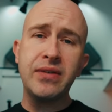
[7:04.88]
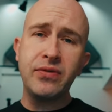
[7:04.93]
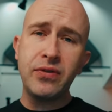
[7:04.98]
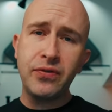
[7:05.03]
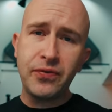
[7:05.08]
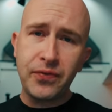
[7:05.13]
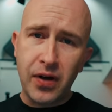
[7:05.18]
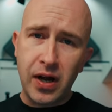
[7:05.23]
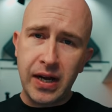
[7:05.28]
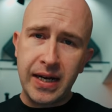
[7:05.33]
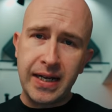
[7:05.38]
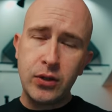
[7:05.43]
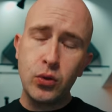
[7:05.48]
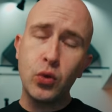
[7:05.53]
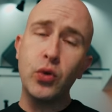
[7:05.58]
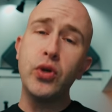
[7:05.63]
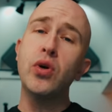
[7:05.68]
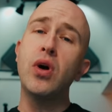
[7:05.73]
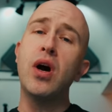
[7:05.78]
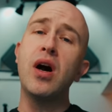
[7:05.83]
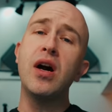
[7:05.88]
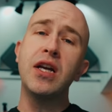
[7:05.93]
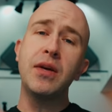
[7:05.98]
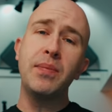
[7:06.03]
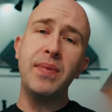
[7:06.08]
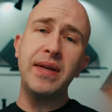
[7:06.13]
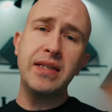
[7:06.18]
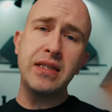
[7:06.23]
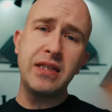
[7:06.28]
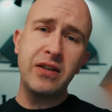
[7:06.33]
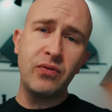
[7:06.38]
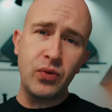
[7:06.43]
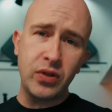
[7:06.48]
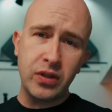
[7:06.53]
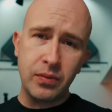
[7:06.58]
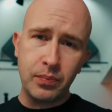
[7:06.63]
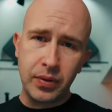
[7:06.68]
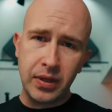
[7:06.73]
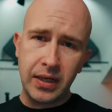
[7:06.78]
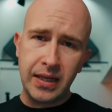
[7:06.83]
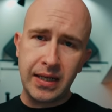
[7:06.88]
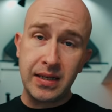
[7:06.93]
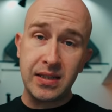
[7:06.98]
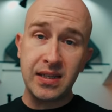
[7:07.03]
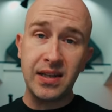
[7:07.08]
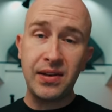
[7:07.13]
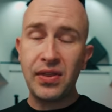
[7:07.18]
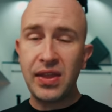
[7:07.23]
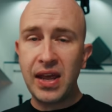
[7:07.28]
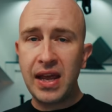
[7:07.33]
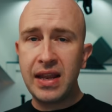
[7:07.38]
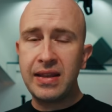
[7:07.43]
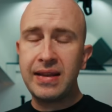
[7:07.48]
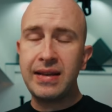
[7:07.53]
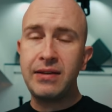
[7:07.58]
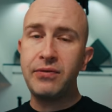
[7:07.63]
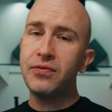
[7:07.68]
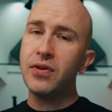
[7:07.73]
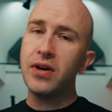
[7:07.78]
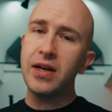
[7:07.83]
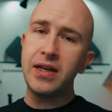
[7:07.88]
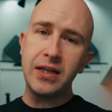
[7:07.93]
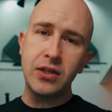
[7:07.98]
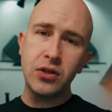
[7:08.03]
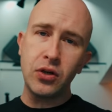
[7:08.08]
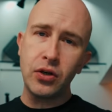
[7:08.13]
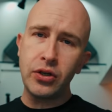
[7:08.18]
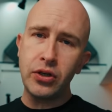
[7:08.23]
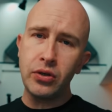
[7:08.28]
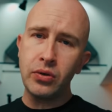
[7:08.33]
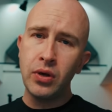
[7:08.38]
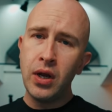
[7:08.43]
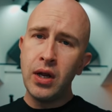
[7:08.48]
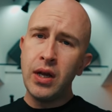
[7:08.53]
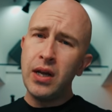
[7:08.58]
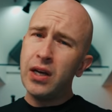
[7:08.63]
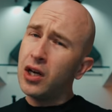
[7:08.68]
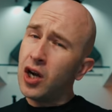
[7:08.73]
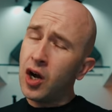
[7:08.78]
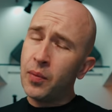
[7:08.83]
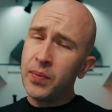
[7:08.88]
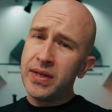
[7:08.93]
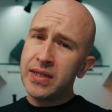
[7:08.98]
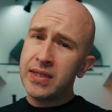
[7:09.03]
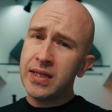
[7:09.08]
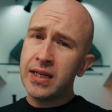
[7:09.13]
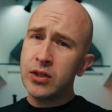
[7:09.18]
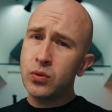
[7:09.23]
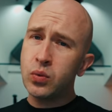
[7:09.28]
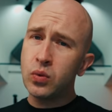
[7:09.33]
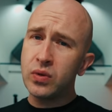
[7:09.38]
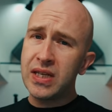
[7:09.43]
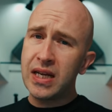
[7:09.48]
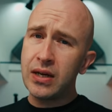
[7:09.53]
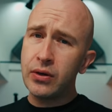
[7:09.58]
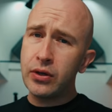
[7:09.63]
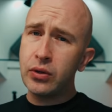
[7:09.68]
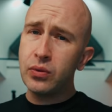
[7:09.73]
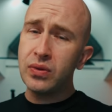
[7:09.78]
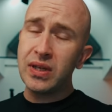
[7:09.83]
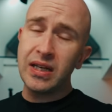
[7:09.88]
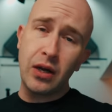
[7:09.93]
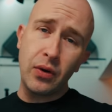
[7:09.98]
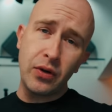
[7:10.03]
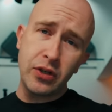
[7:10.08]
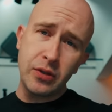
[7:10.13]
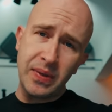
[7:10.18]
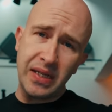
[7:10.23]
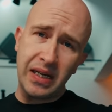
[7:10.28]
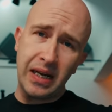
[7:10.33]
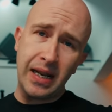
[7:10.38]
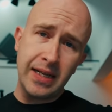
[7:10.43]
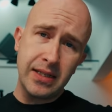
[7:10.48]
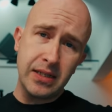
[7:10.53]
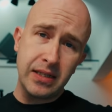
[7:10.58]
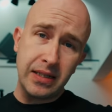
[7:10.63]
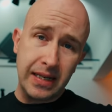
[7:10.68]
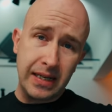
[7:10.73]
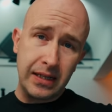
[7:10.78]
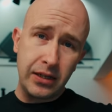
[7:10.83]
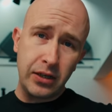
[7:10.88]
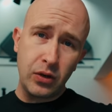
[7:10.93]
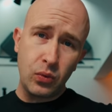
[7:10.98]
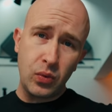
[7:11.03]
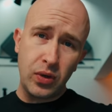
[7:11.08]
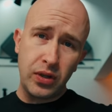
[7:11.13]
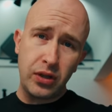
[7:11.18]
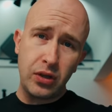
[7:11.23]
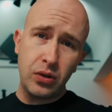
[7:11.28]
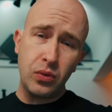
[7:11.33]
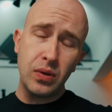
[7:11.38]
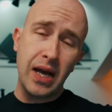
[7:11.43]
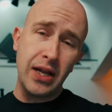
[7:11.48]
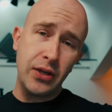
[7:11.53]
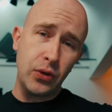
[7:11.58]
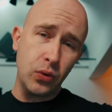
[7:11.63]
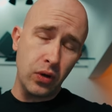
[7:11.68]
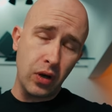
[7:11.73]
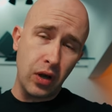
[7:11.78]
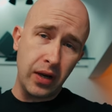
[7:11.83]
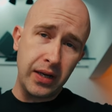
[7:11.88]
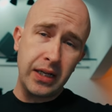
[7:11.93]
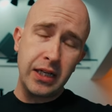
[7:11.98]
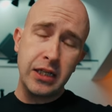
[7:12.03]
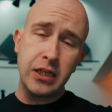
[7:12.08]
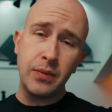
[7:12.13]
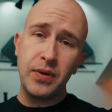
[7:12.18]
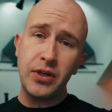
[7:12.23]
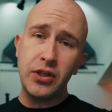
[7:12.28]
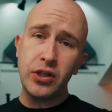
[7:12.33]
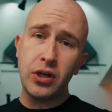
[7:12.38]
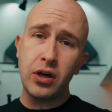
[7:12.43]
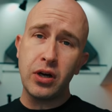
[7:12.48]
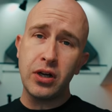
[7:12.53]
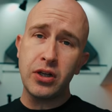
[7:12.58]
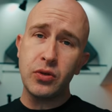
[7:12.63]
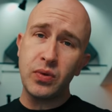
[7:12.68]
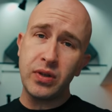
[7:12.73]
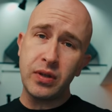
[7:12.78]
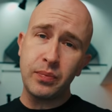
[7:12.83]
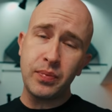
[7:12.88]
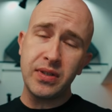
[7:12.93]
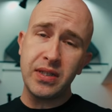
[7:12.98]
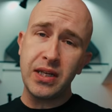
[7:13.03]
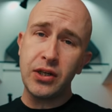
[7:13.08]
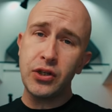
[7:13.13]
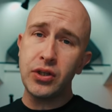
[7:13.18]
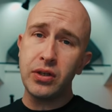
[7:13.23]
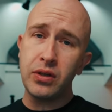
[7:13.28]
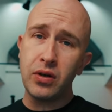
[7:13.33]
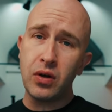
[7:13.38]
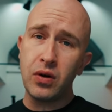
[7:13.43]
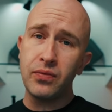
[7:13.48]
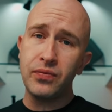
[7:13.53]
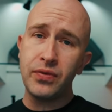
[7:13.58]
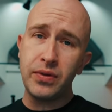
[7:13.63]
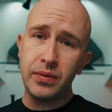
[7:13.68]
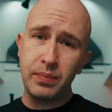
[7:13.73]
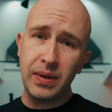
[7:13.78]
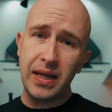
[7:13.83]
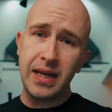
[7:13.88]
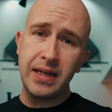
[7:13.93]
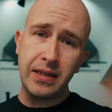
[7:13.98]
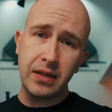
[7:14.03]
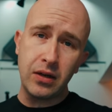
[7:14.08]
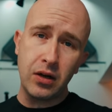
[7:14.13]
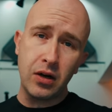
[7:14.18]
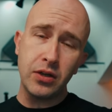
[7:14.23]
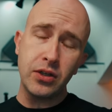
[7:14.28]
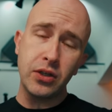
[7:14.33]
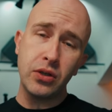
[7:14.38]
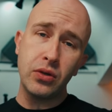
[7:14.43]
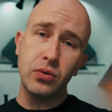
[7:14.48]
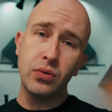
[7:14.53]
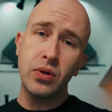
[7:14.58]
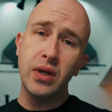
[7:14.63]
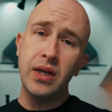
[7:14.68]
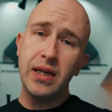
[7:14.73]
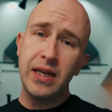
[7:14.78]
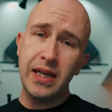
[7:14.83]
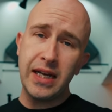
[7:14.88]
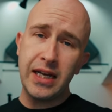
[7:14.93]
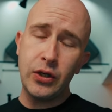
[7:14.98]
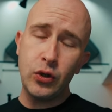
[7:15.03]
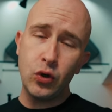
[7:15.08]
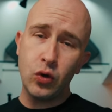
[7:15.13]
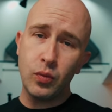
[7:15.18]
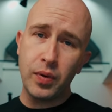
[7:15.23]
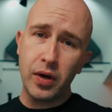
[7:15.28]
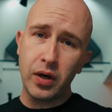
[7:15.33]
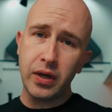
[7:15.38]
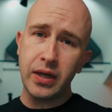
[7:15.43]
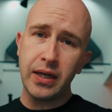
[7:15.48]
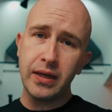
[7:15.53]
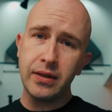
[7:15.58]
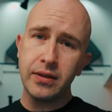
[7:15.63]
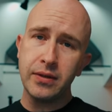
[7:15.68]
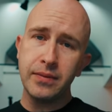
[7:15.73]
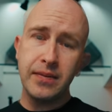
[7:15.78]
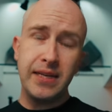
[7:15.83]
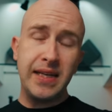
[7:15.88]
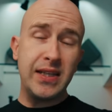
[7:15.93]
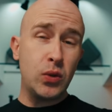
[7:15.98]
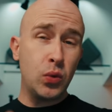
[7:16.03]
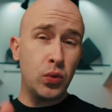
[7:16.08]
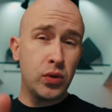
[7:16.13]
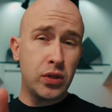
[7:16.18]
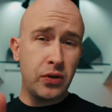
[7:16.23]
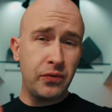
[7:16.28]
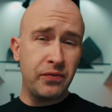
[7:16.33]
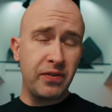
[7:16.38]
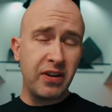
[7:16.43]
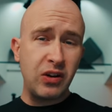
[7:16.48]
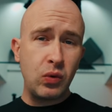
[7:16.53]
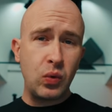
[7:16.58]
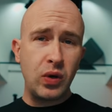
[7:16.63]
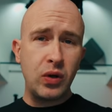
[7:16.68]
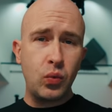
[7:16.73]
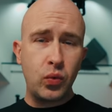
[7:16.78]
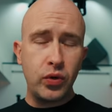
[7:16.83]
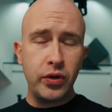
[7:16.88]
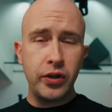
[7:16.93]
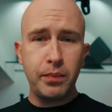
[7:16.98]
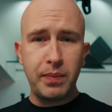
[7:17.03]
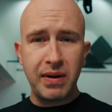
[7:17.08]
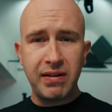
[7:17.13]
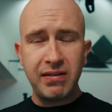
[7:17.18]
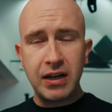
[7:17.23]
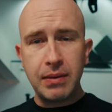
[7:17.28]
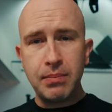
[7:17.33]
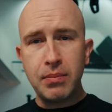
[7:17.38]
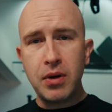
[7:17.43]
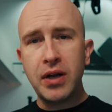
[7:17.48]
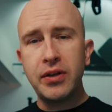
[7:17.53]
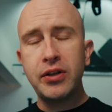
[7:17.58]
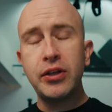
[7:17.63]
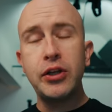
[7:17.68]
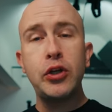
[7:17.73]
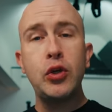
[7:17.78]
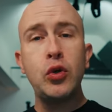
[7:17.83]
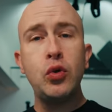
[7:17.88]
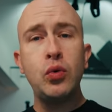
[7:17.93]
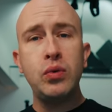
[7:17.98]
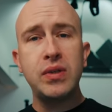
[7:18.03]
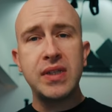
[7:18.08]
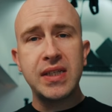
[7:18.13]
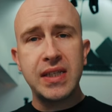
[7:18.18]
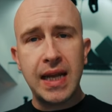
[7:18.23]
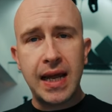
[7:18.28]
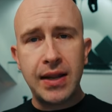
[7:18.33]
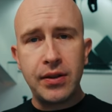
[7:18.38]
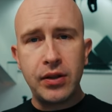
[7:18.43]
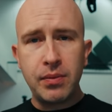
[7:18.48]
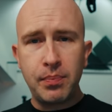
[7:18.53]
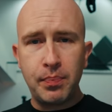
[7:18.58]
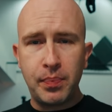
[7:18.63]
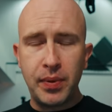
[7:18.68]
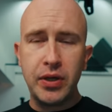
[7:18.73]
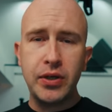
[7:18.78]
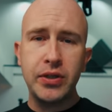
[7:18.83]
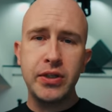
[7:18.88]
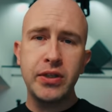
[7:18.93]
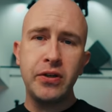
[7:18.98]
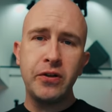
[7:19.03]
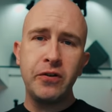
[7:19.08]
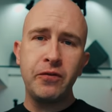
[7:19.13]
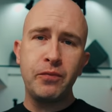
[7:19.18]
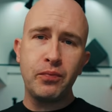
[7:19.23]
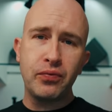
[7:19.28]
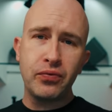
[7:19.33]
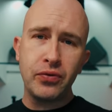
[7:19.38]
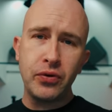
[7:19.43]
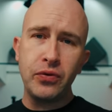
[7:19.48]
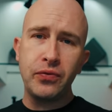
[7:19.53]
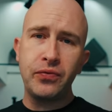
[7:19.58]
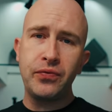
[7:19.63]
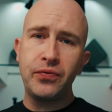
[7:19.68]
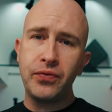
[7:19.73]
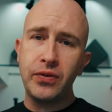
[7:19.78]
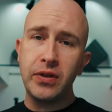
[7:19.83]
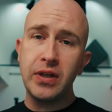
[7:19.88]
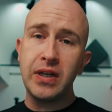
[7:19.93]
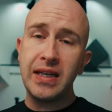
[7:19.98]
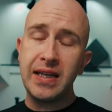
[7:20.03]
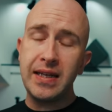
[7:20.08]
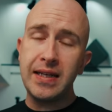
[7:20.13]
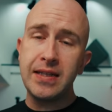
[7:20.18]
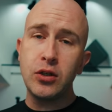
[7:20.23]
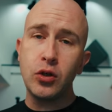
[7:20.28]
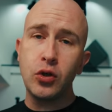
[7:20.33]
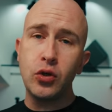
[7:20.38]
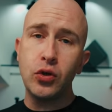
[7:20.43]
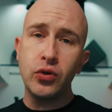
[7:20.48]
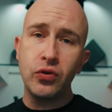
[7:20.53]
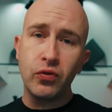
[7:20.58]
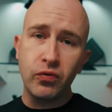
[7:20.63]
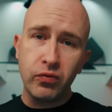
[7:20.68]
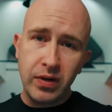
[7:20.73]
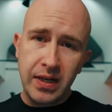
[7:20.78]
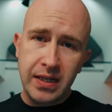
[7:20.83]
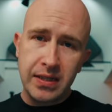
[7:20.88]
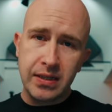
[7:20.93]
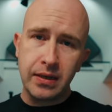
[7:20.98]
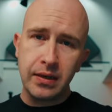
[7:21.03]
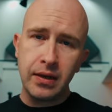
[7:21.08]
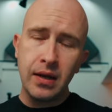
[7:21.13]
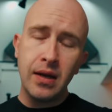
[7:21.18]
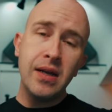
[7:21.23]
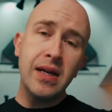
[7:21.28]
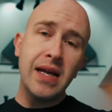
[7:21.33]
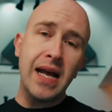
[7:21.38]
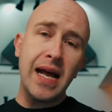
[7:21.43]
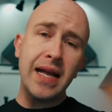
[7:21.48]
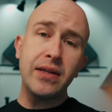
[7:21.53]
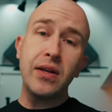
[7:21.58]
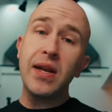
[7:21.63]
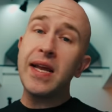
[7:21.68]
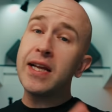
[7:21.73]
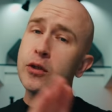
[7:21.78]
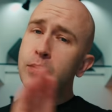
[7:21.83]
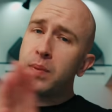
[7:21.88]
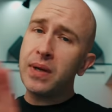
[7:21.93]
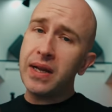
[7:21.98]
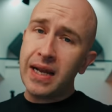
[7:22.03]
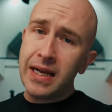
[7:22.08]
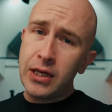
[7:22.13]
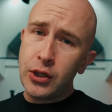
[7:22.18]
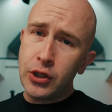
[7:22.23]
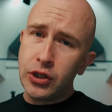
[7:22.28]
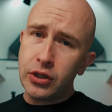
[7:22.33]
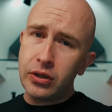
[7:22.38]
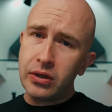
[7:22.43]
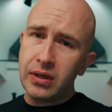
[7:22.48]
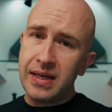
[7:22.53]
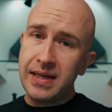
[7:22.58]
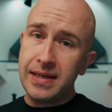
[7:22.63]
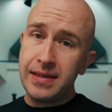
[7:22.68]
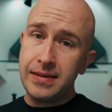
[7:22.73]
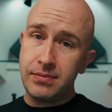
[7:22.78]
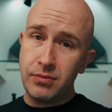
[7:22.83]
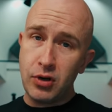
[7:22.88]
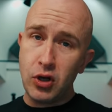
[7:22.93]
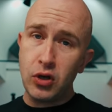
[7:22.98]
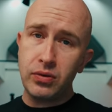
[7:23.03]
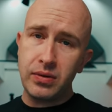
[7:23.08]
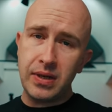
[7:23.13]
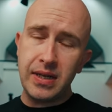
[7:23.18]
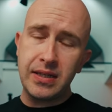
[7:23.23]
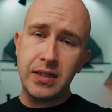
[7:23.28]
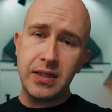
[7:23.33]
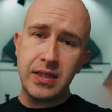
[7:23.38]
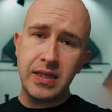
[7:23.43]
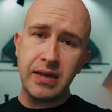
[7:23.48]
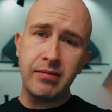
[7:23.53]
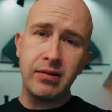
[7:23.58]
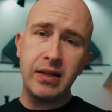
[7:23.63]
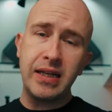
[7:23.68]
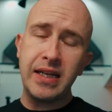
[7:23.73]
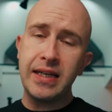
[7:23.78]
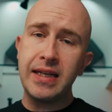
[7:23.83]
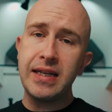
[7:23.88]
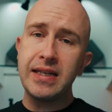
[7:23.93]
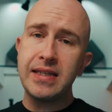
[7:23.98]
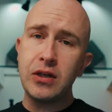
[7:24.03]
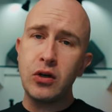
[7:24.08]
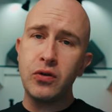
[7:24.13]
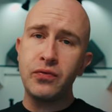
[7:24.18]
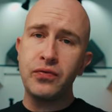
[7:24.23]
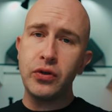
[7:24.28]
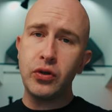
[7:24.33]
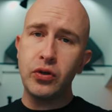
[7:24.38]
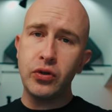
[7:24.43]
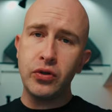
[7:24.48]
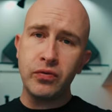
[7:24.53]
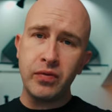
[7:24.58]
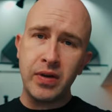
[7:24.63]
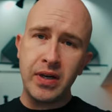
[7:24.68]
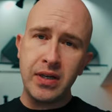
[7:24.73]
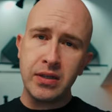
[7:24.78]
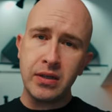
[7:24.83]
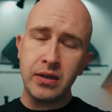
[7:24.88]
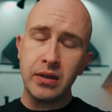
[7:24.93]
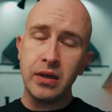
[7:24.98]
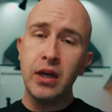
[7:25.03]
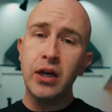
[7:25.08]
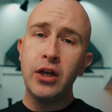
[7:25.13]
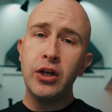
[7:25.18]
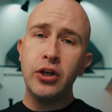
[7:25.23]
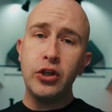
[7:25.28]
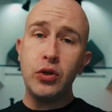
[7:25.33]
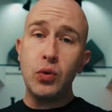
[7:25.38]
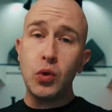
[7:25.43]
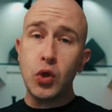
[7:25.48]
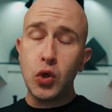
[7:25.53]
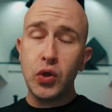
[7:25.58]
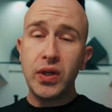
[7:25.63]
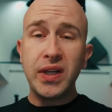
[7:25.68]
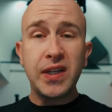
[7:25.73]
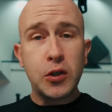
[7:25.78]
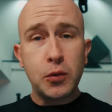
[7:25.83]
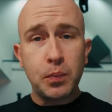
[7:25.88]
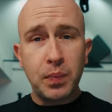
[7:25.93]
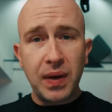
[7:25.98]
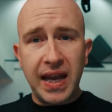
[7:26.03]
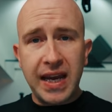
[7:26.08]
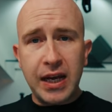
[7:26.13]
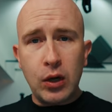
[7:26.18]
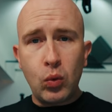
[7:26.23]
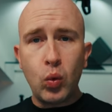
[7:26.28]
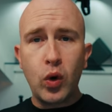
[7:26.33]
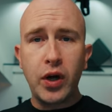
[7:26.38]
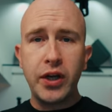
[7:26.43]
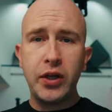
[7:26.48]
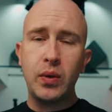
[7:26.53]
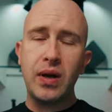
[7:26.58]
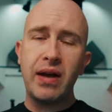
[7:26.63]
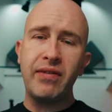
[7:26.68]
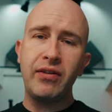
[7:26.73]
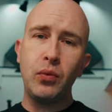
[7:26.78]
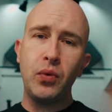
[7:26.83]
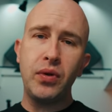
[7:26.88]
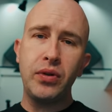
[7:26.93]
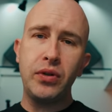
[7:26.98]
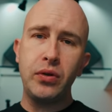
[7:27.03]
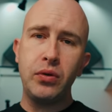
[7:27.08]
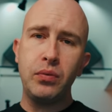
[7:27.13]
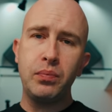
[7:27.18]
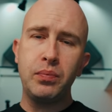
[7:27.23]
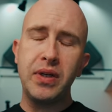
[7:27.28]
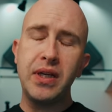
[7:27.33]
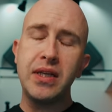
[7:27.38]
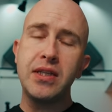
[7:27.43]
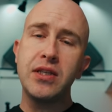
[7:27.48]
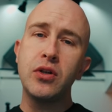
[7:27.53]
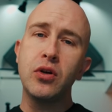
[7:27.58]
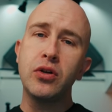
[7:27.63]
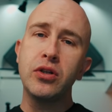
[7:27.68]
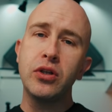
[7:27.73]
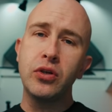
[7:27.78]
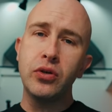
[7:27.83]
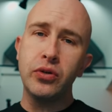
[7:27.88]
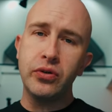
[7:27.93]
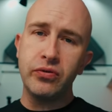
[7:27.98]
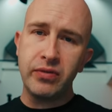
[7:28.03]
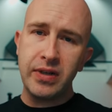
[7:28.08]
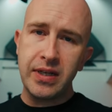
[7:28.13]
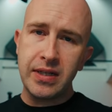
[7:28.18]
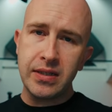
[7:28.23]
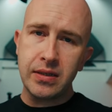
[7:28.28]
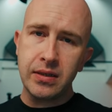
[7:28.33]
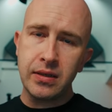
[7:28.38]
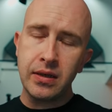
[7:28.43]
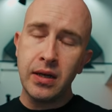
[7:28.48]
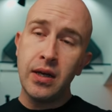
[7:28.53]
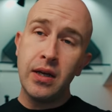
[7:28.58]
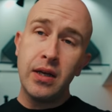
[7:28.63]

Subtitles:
of a fight, or you're argumentative with the police and then they find it on you, common sense will tell you they're going to be less lenient with you and you're likely to be charged with the possession of the bladed article in your pocket. It's also very well worth bearing in mind that you stand the burden of proof that it is a good reason, and an explanation is not necessarily in itself a good reason. You could explain why you have it with you, but it's not a good reason.